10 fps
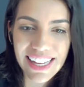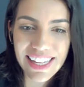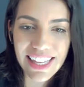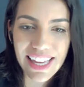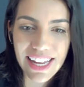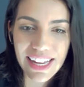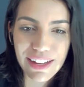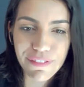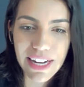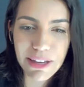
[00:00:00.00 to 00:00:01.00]
Yeah,
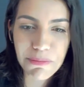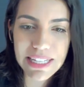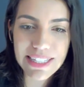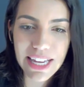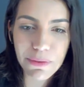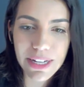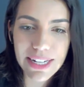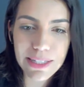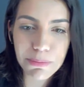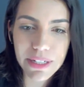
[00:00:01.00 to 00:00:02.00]
Felipe is saying when
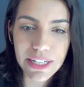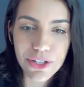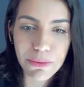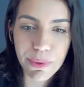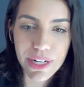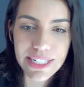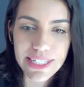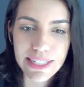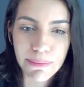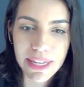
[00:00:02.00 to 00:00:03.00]
it's put into
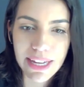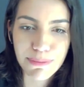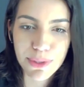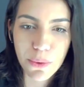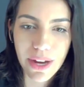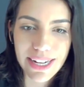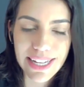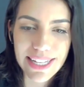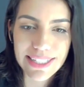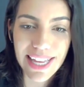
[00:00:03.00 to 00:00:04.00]
practice, it becomes quite
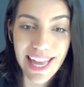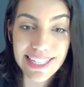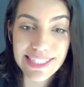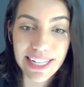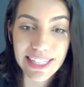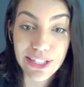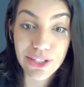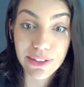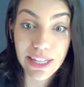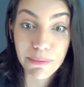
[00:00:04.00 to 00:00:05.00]
easy. Exactly.
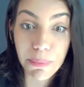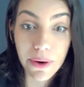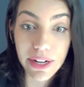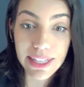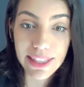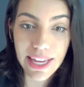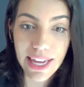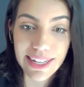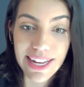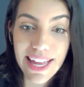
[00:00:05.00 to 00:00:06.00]
So the important
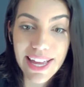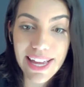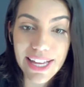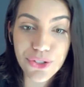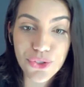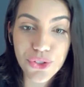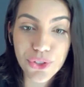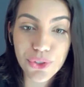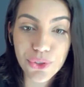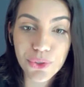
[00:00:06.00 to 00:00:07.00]
thing is
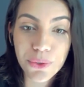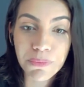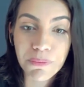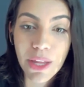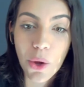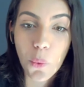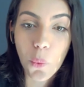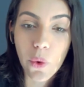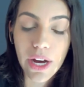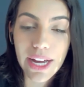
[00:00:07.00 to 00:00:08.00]
to do
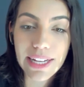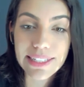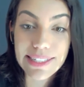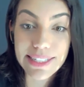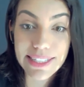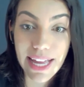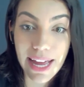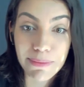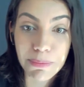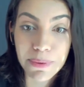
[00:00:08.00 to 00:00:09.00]
one
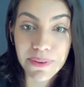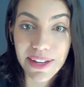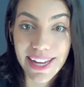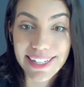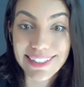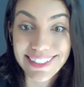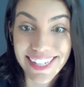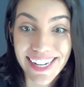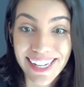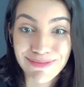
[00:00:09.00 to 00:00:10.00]
step at a
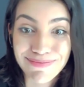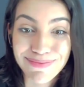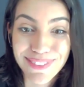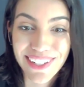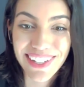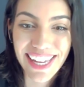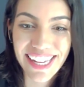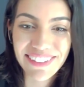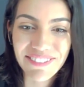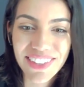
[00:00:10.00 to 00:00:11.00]
time,
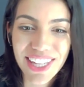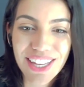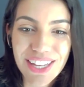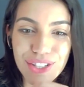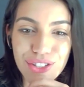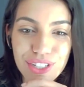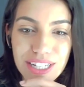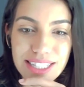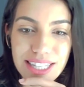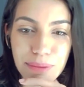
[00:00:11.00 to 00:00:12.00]
okay? Did
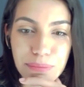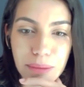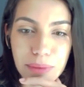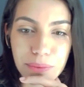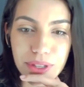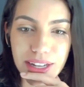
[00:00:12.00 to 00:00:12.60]
it say problem with